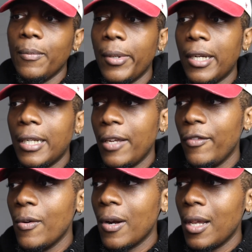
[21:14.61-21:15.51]
But
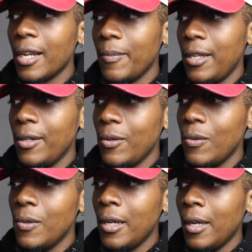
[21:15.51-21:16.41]
if you are like me,
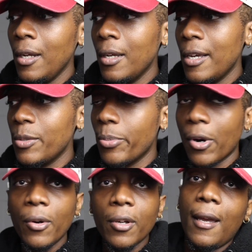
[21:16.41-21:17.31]
who is
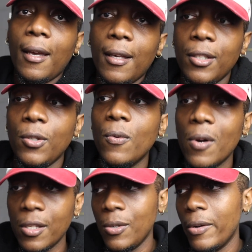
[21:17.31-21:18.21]
broke, and you
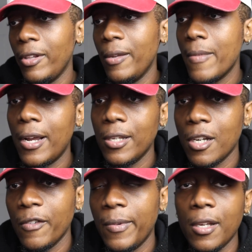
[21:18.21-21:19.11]
want to do everything by
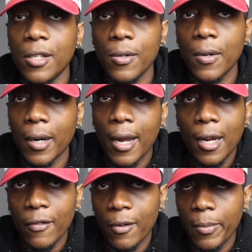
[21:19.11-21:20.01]
yourself because you are
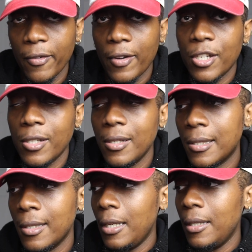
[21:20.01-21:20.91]
kind of a
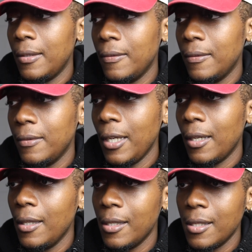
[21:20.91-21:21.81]
perfectionist, then
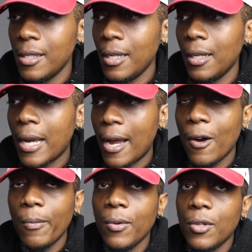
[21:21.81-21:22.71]
yeah, this is it. I
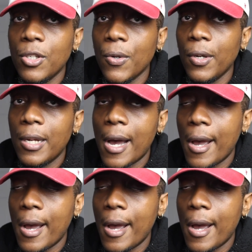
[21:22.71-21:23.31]
hope you enjoyed.